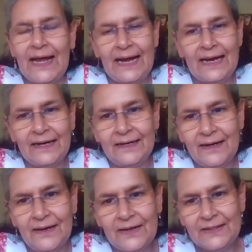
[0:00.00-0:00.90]

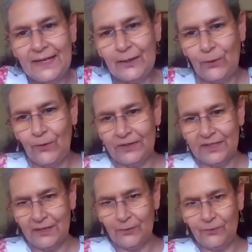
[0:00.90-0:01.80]
and they go
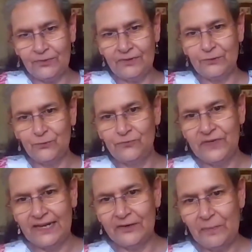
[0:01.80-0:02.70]
on their own
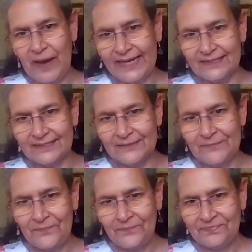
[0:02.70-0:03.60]
two-wheeler
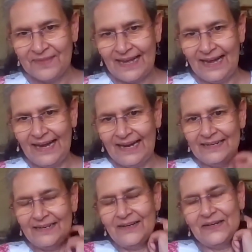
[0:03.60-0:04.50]
bikes,
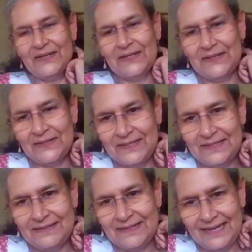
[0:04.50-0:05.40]
and
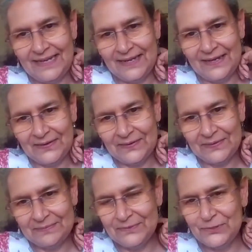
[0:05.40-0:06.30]
they
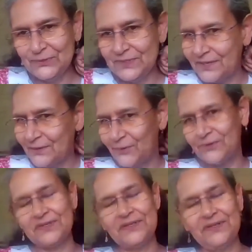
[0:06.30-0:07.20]
do the
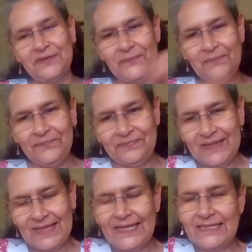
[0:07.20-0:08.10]
goat
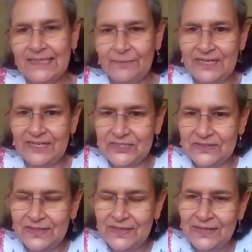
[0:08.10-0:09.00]

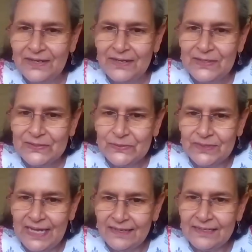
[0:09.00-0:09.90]
insemination.
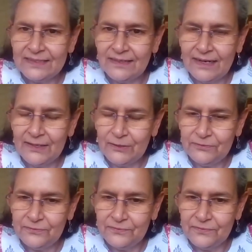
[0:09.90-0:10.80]
So that is a kind
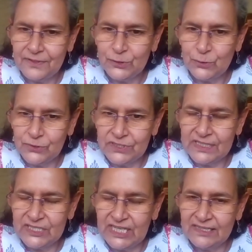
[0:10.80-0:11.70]
of
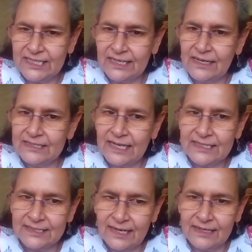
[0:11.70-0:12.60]
social change. And as
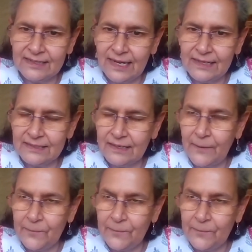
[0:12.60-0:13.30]
I said, that